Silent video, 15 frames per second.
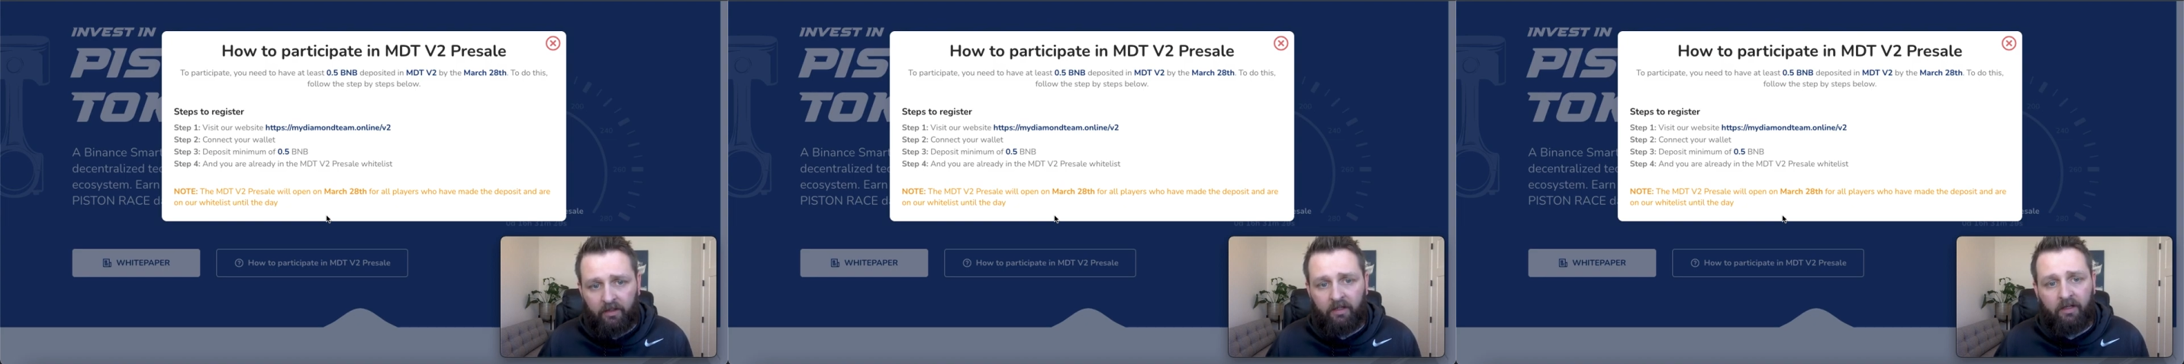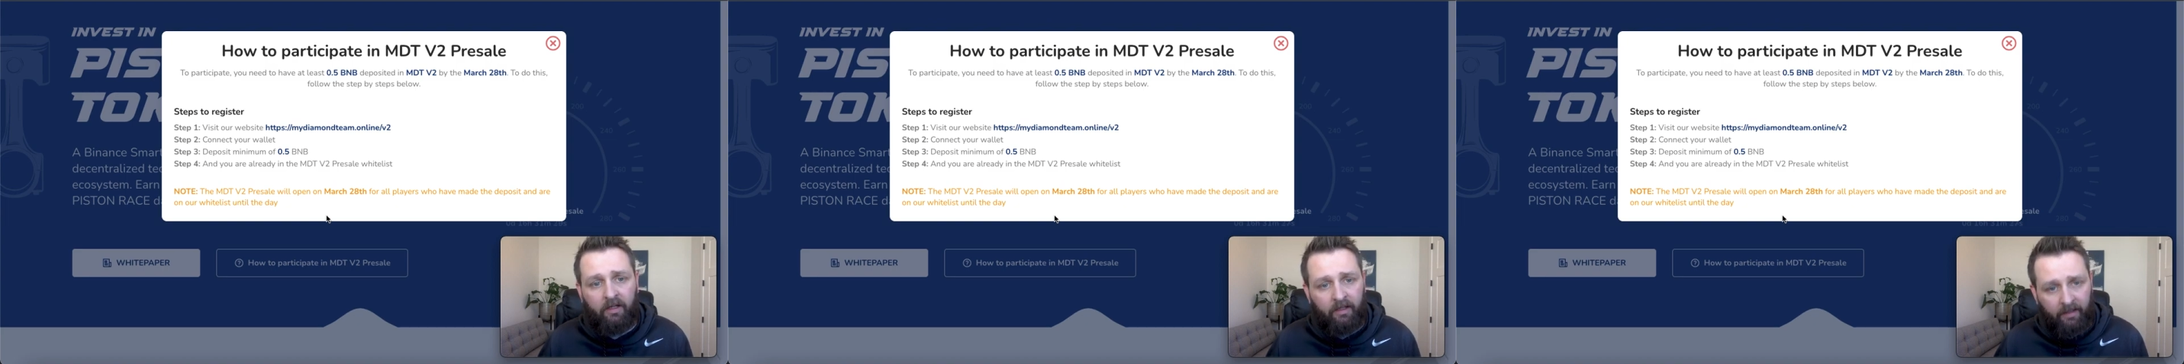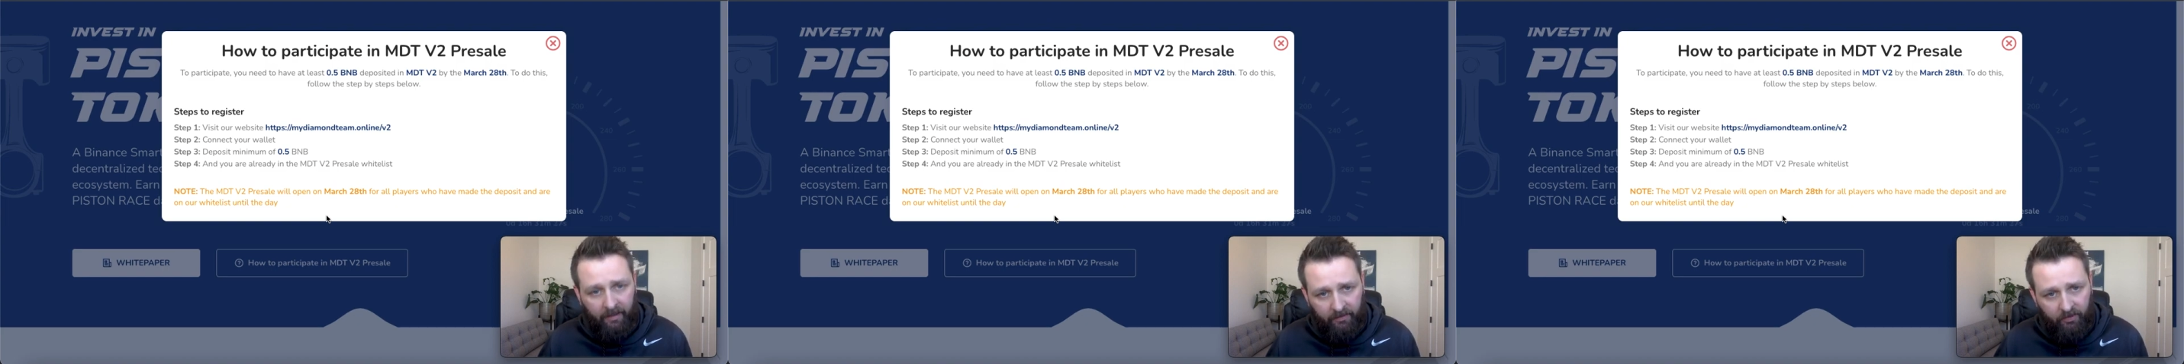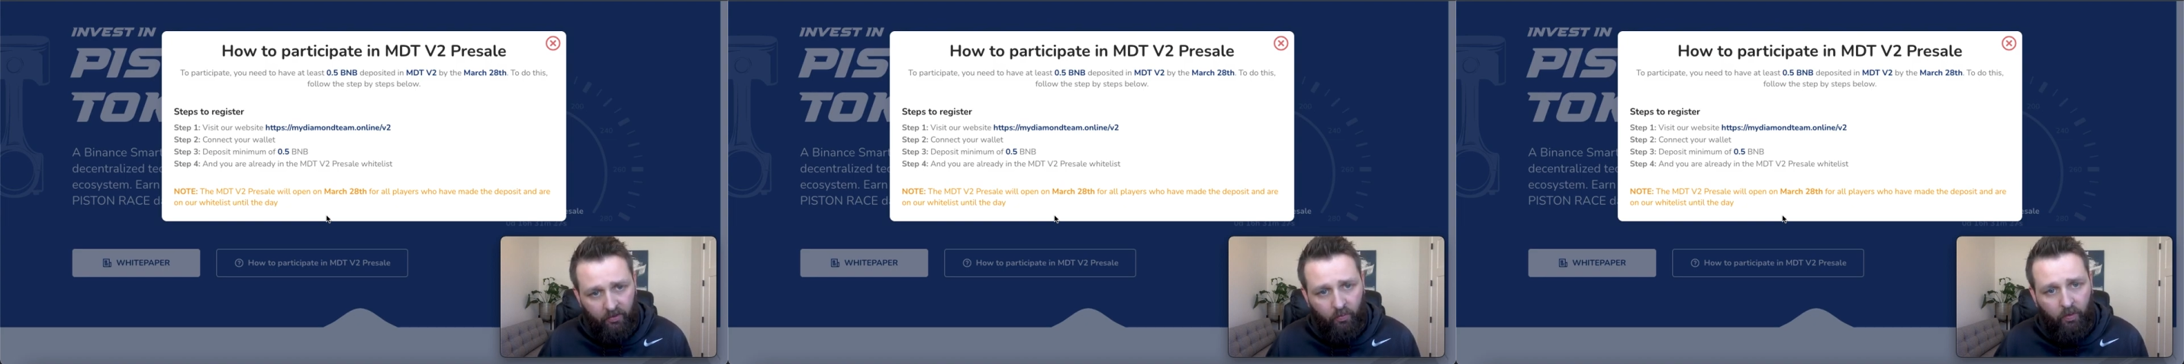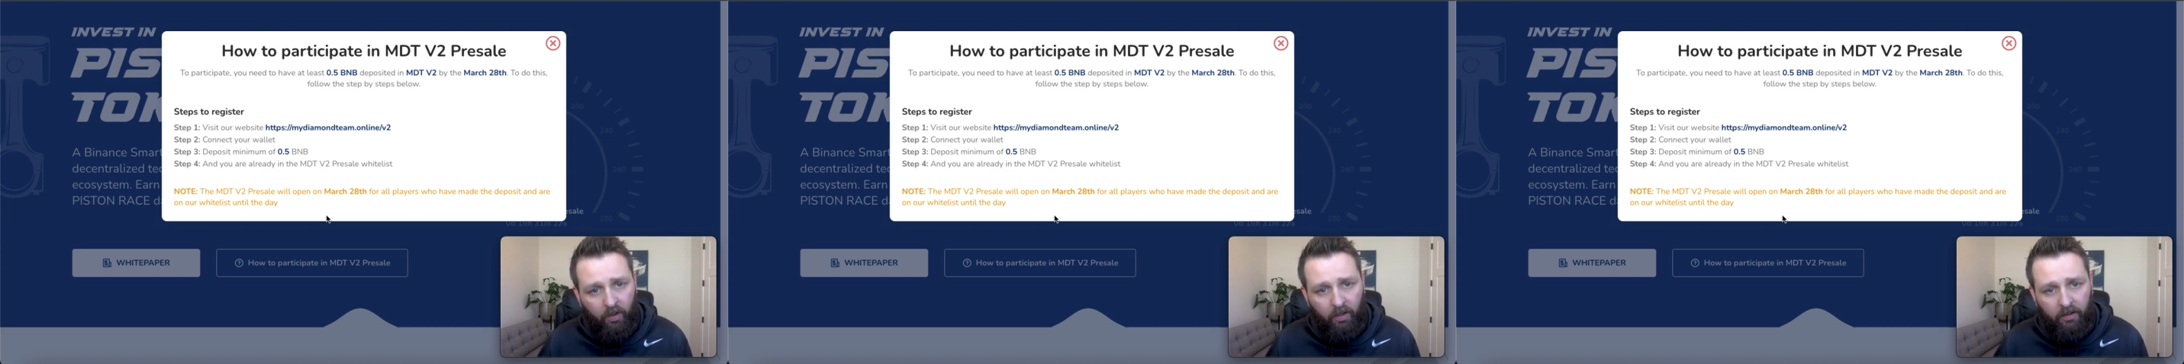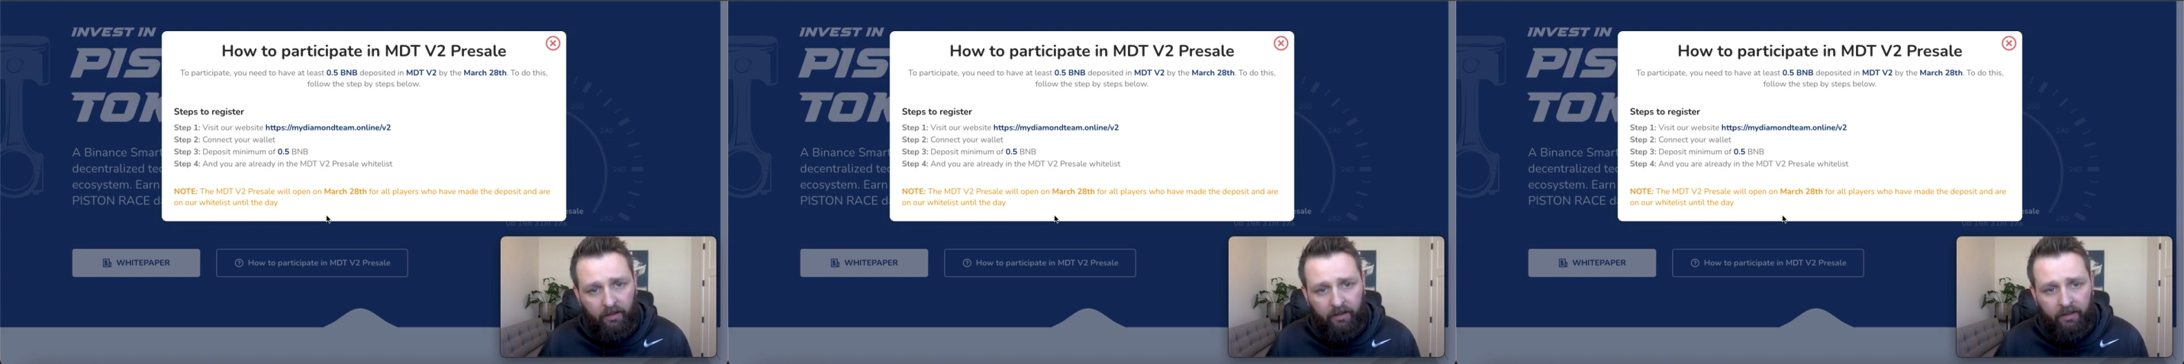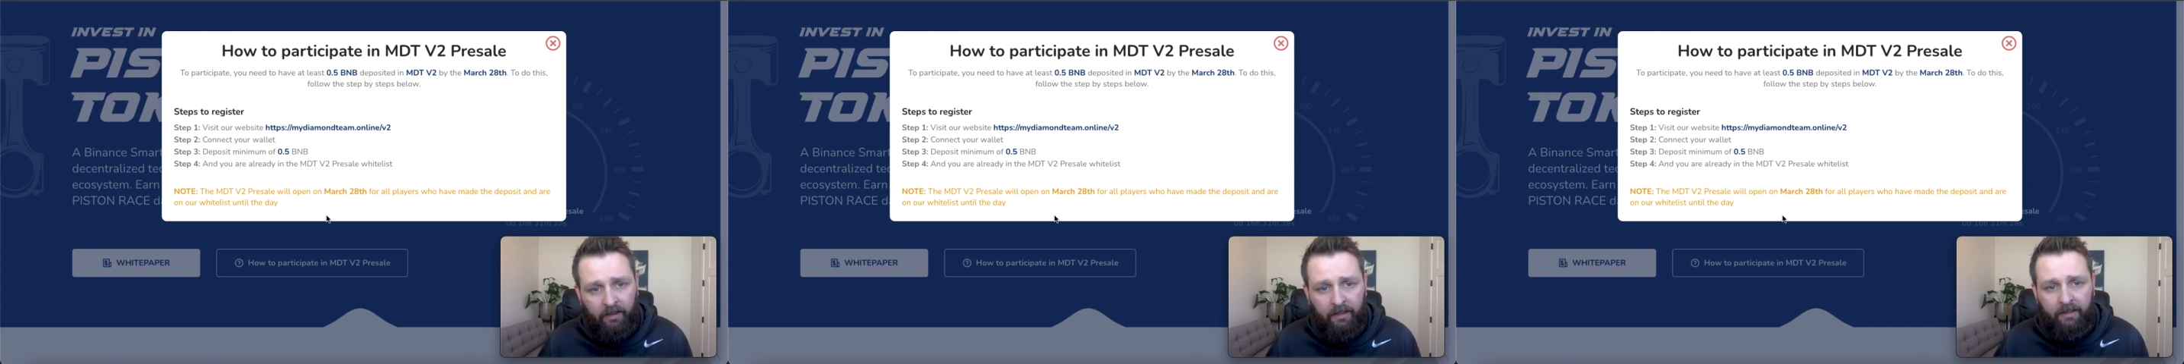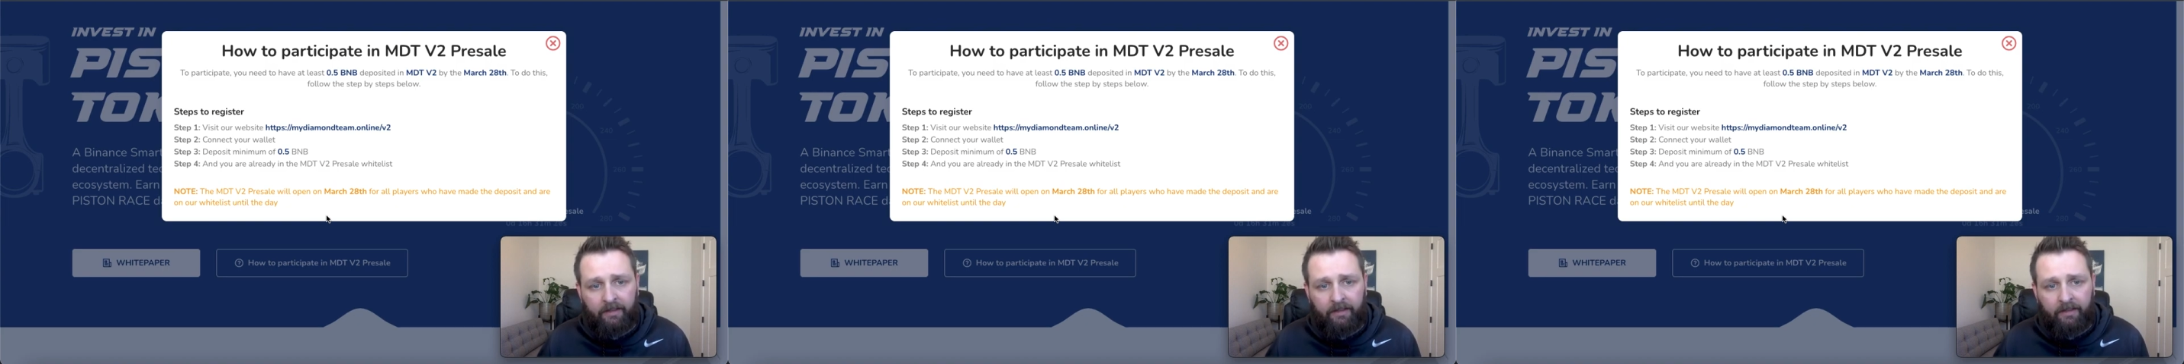connect your wallet,